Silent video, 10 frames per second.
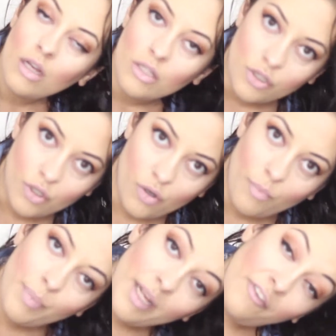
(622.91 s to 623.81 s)
So,
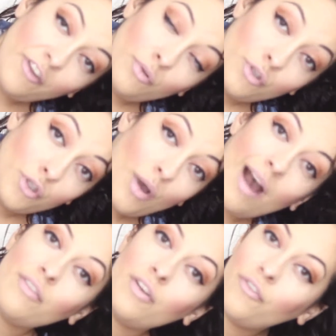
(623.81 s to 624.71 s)
but if you do
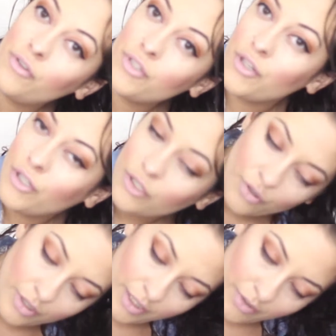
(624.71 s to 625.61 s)
have a diffuser, you could
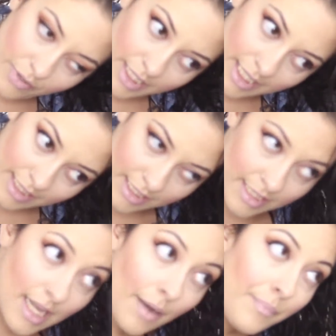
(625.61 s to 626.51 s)
totally use it at this
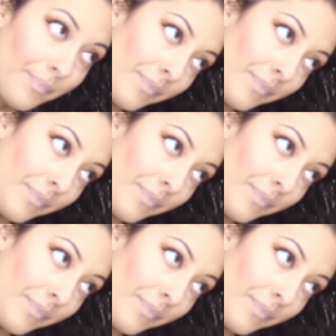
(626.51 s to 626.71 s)
step